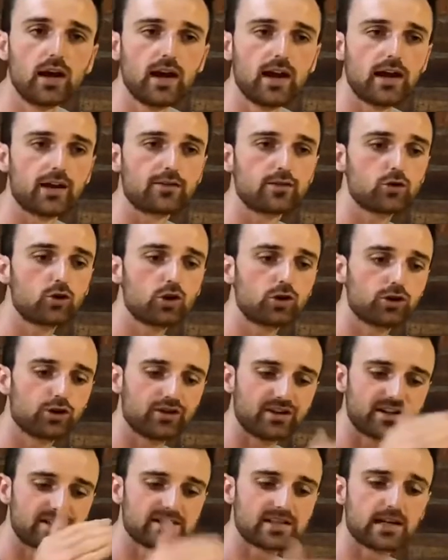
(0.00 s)
if you're
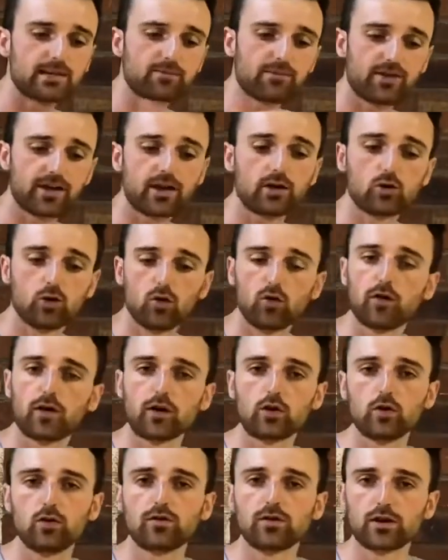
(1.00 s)
doing the same thing over
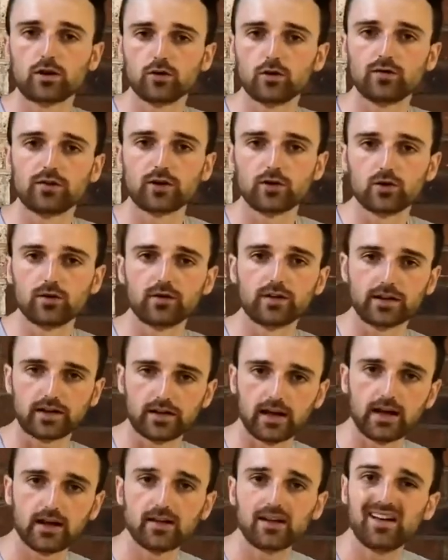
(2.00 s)
and over and over and over
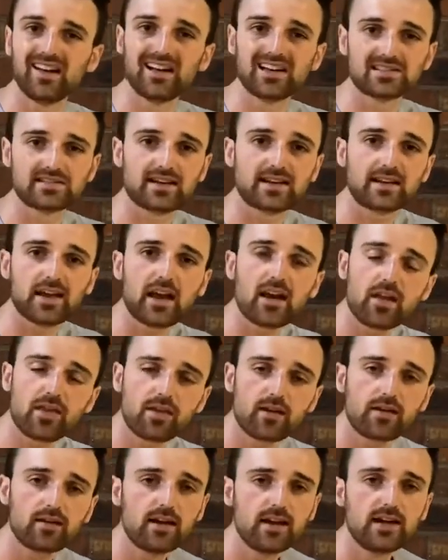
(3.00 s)
again, it's like
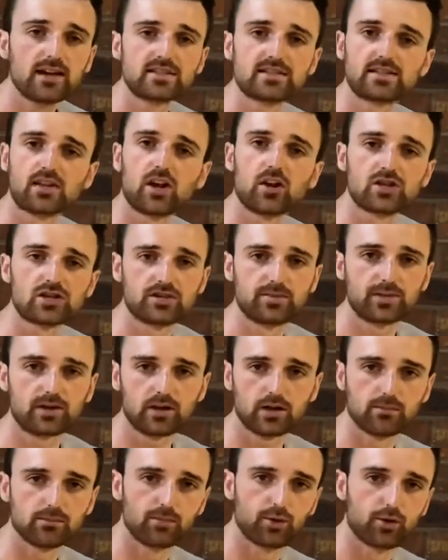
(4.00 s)
anything, it starts to
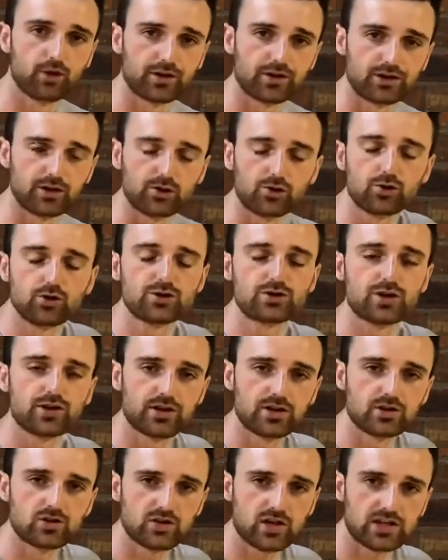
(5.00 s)
become boring. You'll lose your
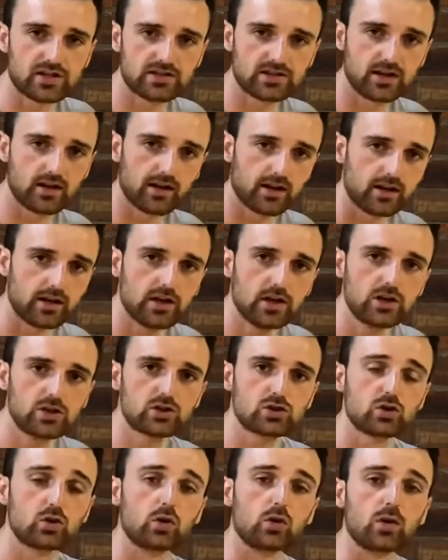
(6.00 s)
interest in it.
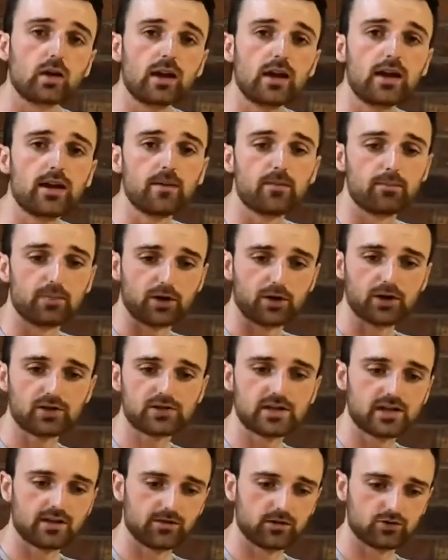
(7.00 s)
So because
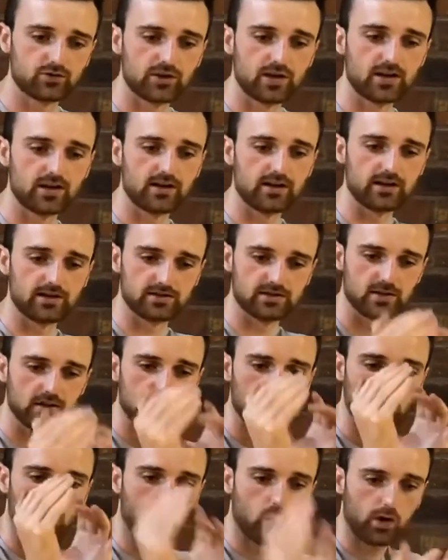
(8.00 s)
interval training is
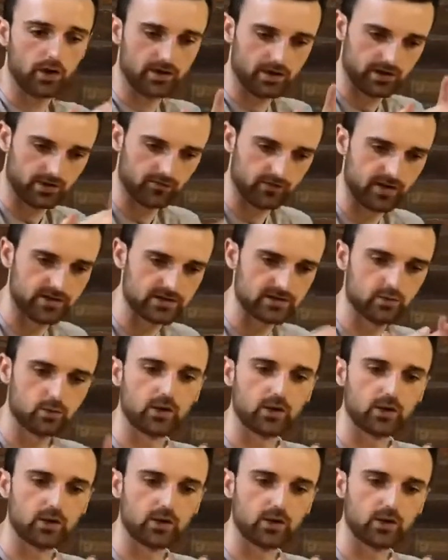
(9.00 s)
work, rest,